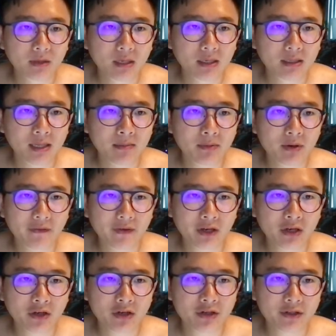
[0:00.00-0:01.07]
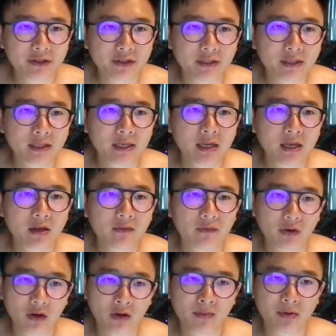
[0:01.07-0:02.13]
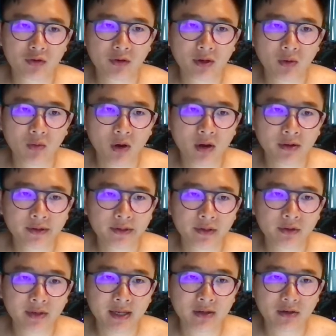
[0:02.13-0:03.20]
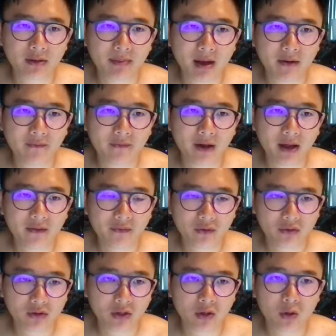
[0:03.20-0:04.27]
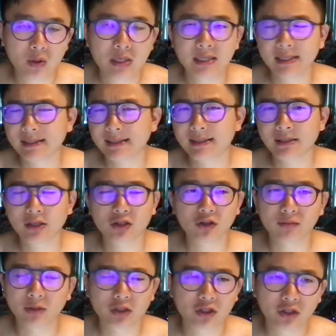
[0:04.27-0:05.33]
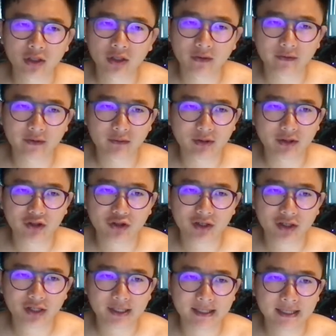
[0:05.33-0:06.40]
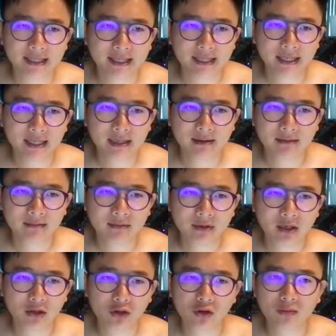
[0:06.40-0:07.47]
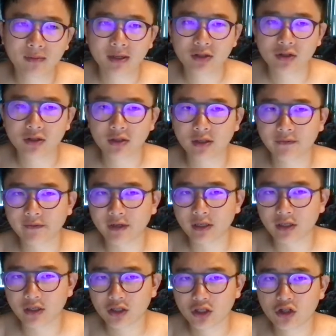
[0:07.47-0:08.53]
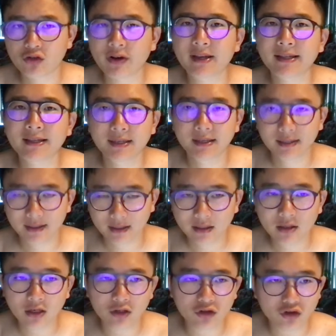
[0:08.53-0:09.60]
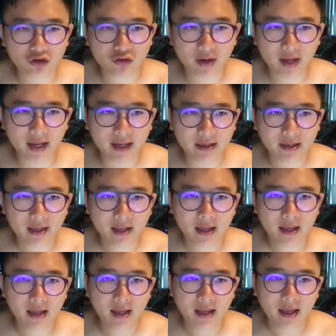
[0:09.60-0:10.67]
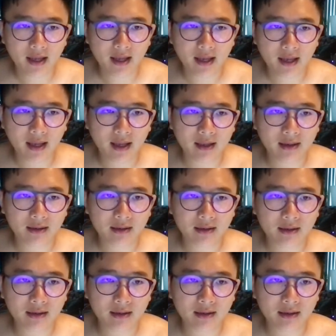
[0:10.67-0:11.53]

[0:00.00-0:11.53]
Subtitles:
number of integers between 1 to 10 to the power 5. So this is not so much of a restriction, not too much of a strict constraint. And